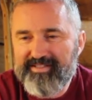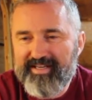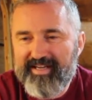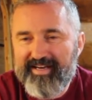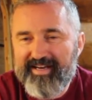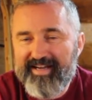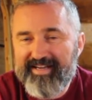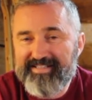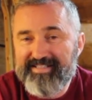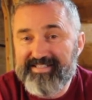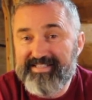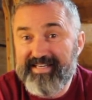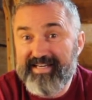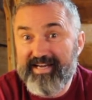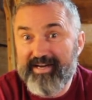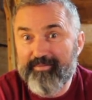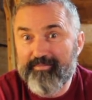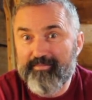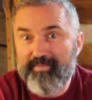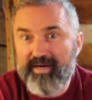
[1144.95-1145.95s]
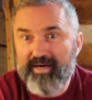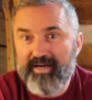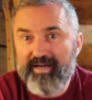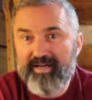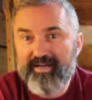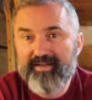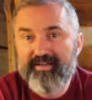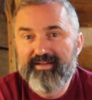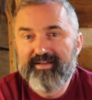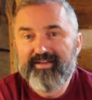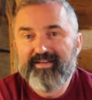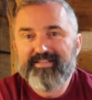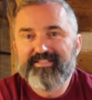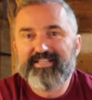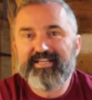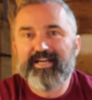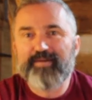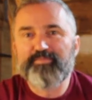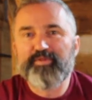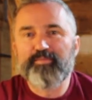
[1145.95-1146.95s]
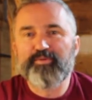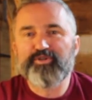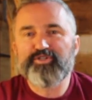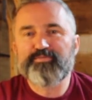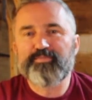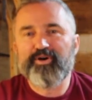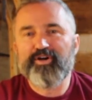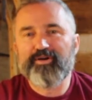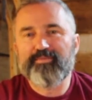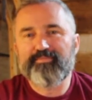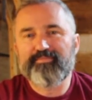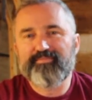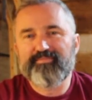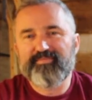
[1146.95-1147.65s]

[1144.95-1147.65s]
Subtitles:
and had to dig up the birch bark,